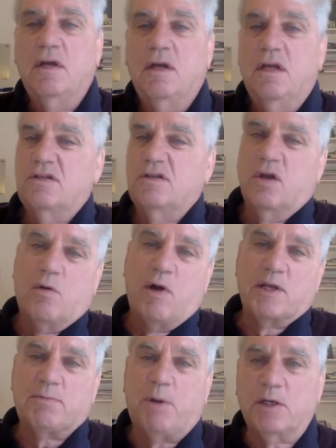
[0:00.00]
It's not
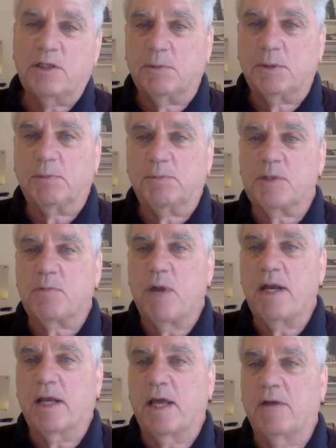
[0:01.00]
always possible to
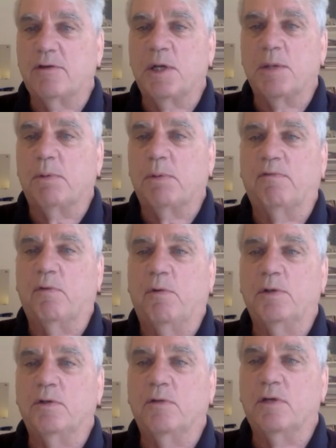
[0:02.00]
persuade a country to put
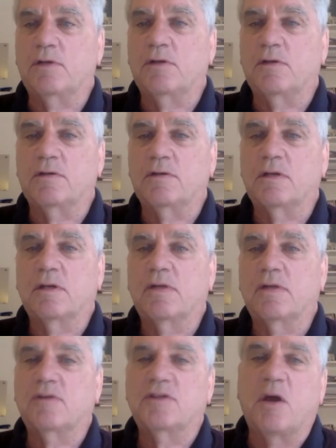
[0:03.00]
forward your issues.
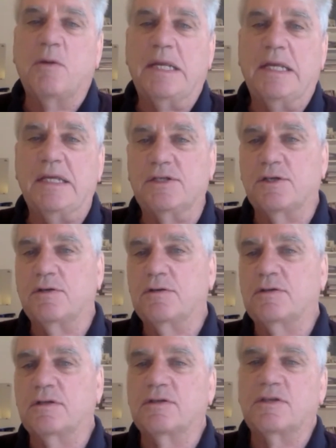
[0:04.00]
There are so many
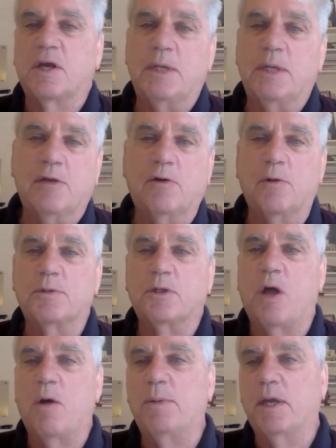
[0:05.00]
issues and so many groups
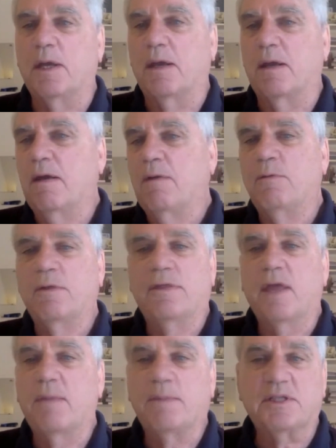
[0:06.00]
lobbying with
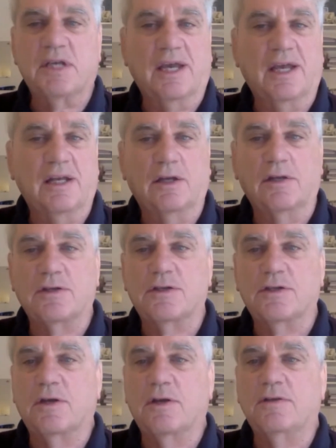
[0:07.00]
their particular
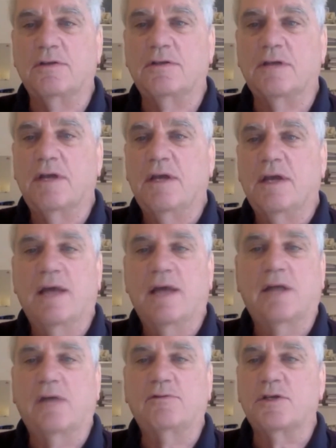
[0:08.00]
concerns,
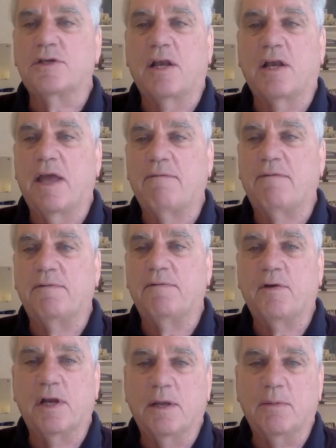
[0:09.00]
and countries only have a
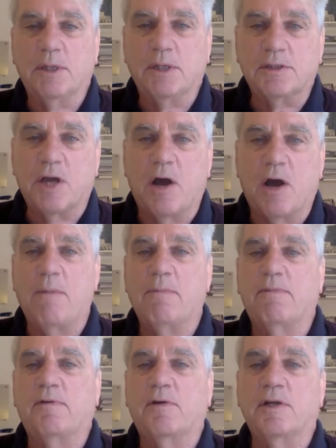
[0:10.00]
very limited time
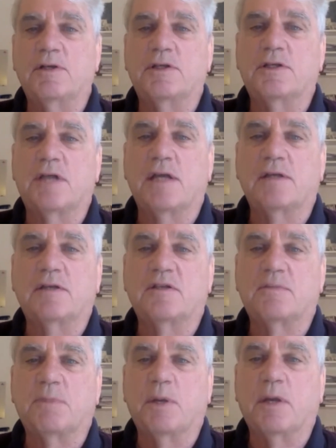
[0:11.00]
for each state to
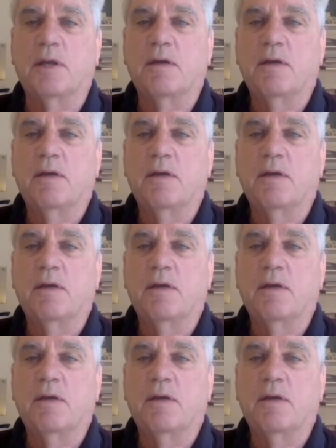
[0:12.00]
speak.